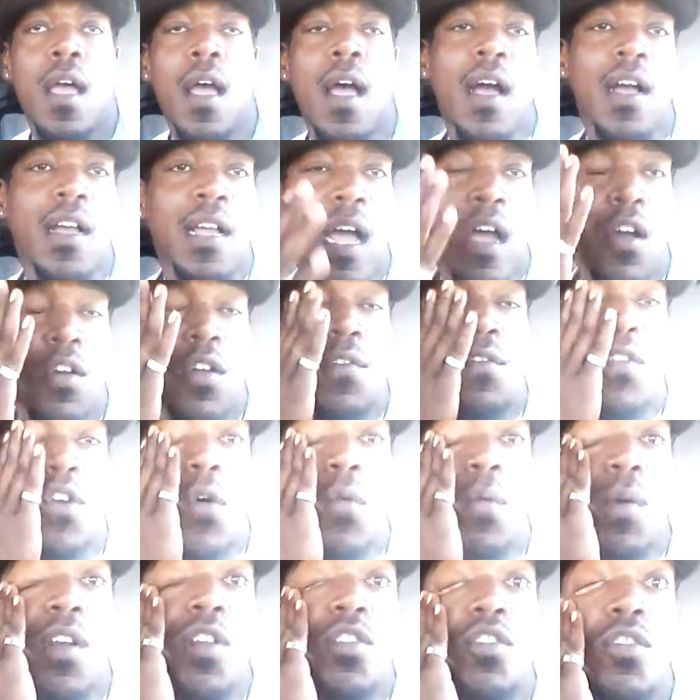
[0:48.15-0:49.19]
I don't even
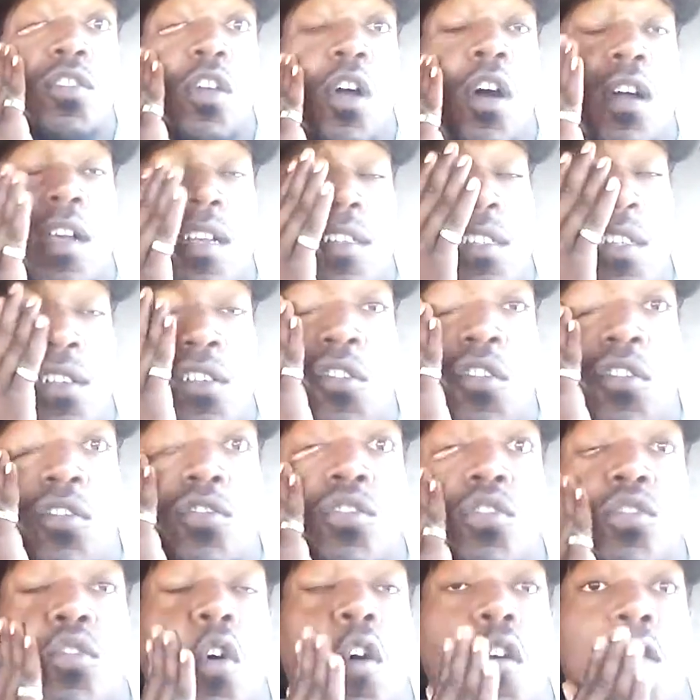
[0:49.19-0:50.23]
know where to start. It's a long
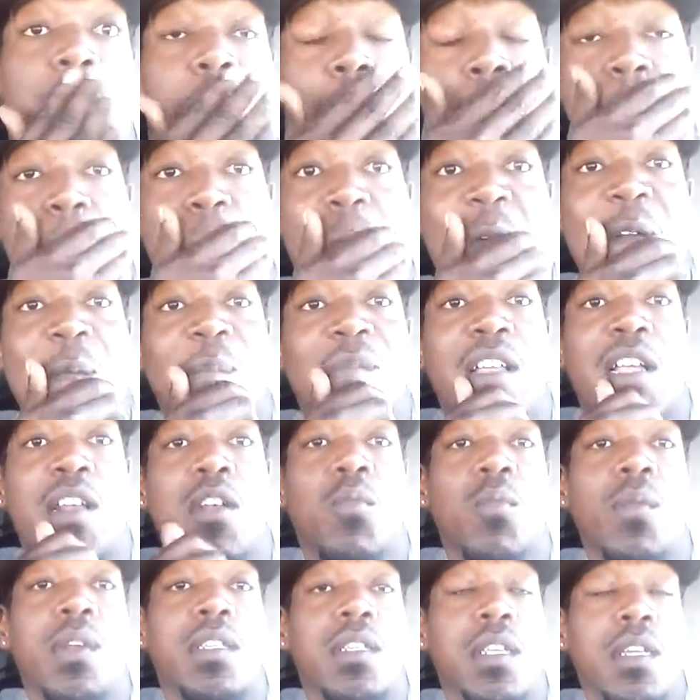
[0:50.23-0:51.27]
story, man, when I'm
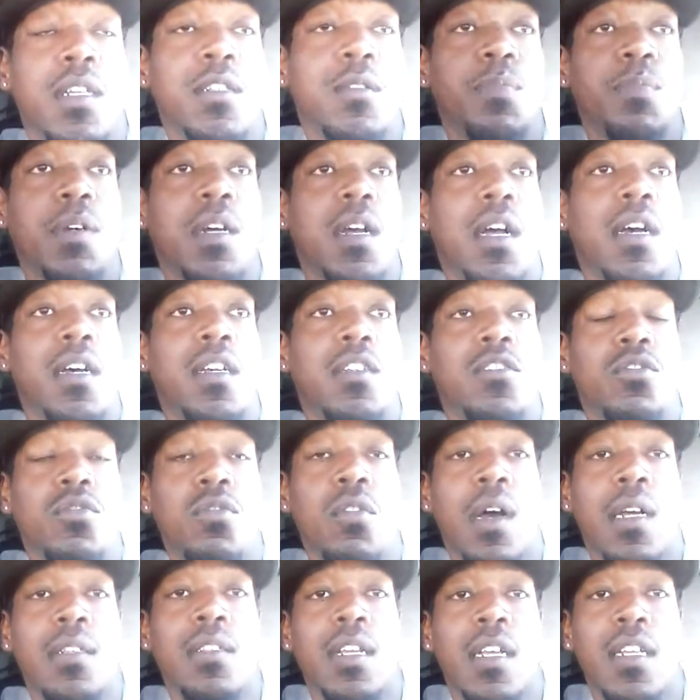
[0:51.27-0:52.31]
dealing with this because
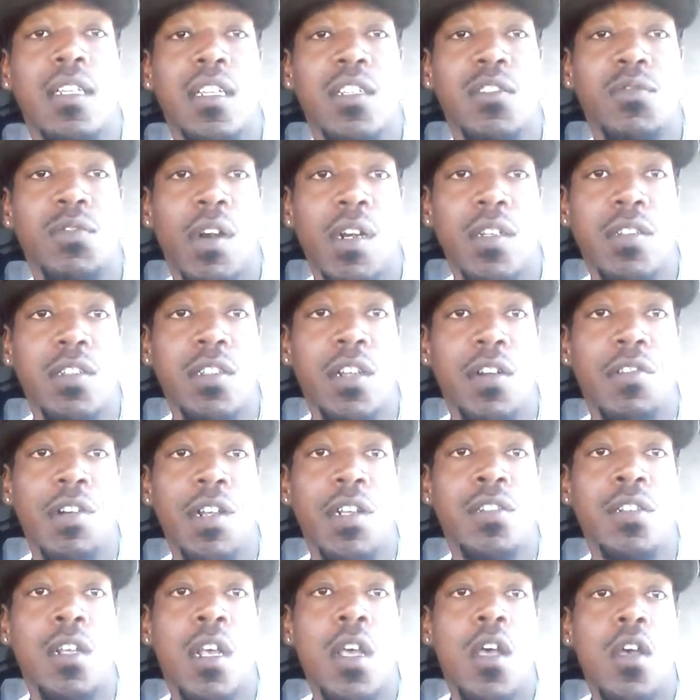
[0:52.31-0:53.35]
I take this very
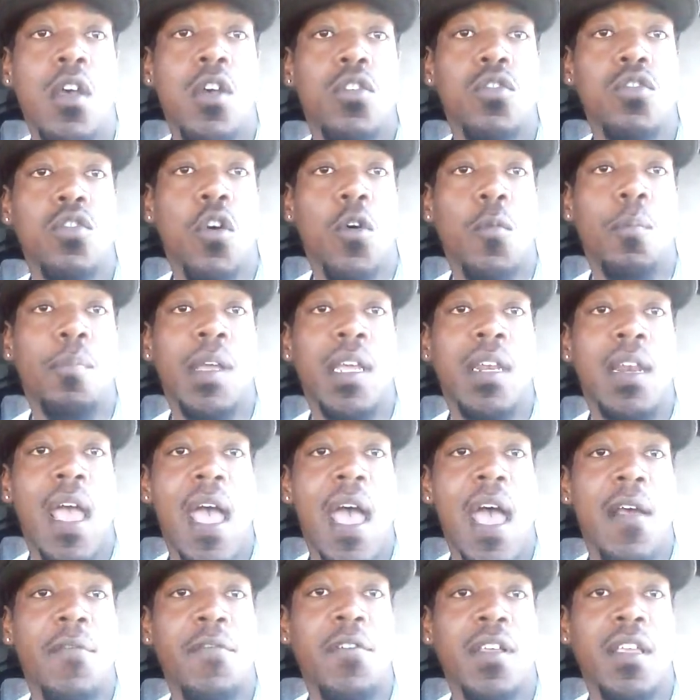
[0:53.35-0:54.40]
serious. Being an
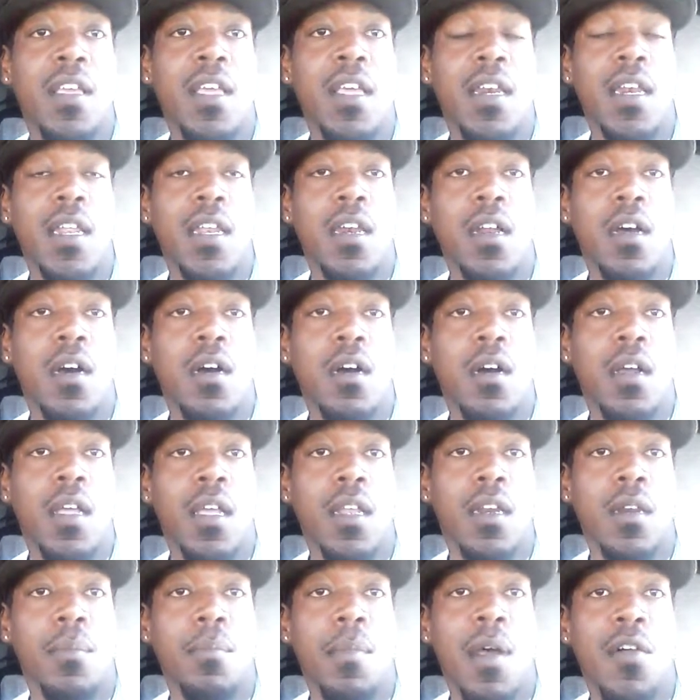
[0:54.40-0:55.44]
African
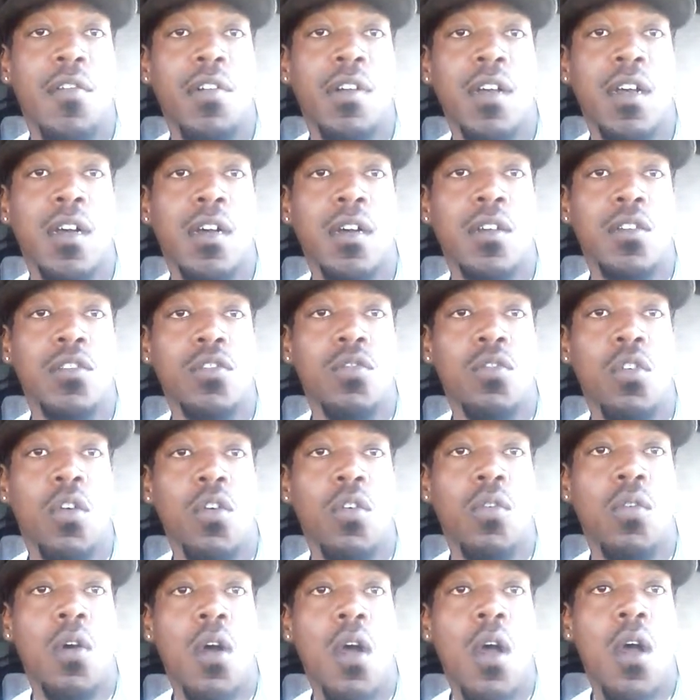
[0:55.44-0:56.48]
in America,
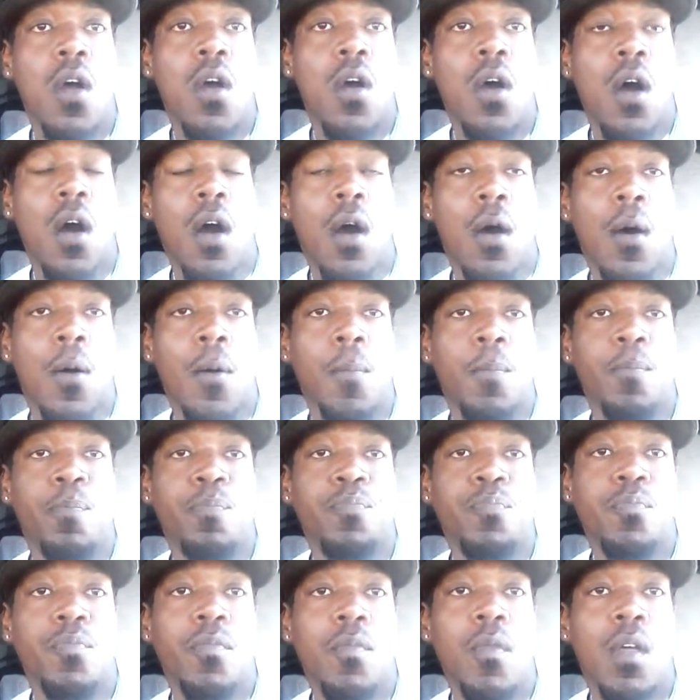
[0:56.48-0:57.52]
um,
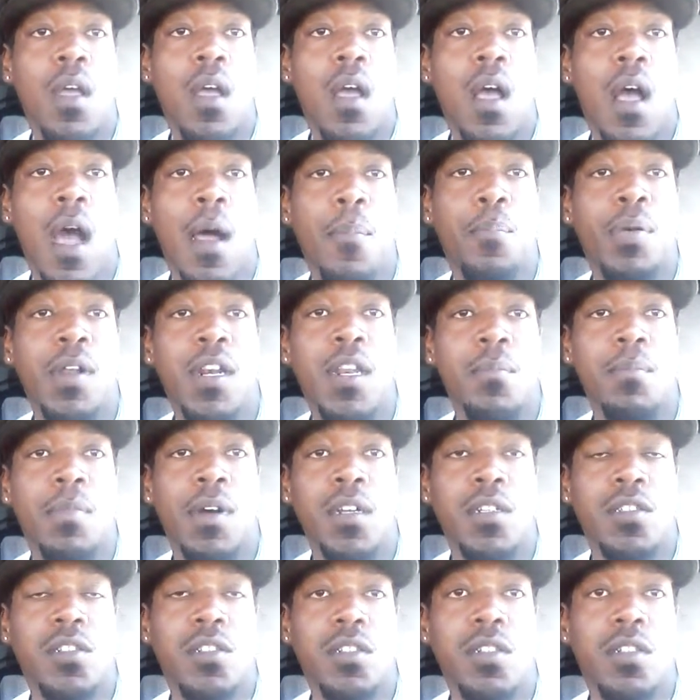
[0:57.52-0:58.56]
I pretty
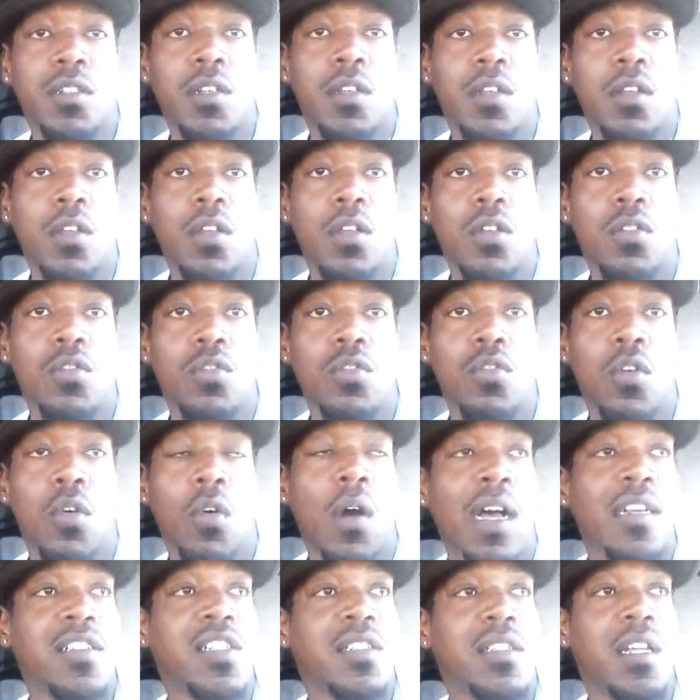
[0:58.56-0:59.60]
much,
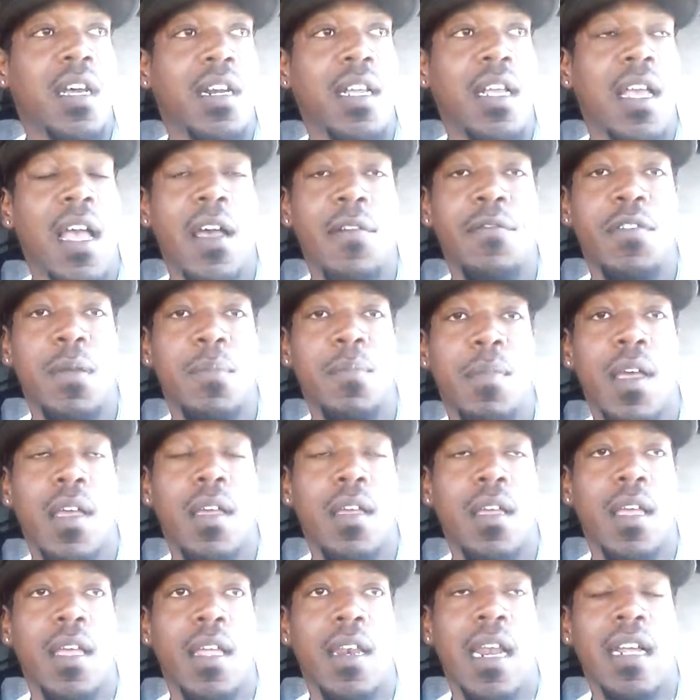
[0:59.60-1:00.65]
I study heavy,
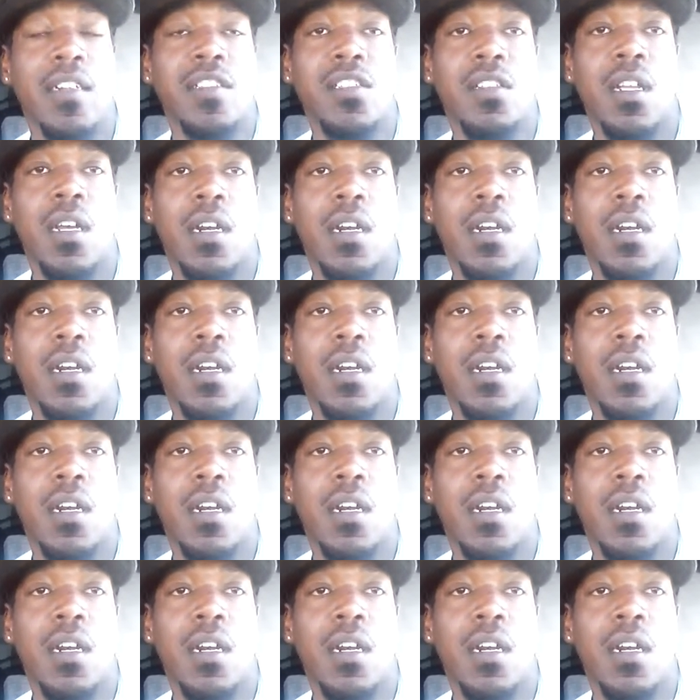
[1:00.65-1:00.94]
man, and I